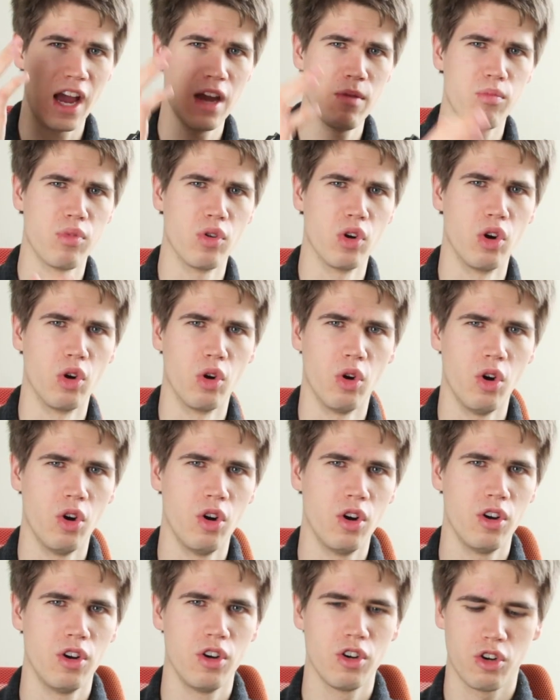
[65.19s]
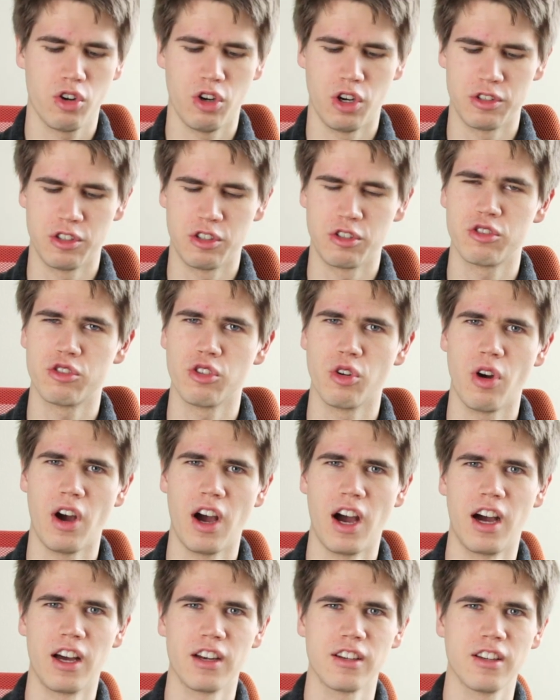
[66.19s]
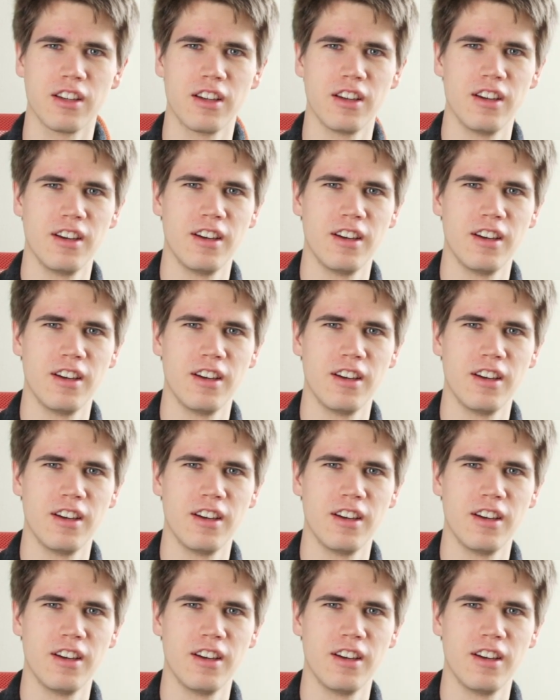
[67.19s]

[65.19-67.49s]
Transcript: eyebrow because it's so hard.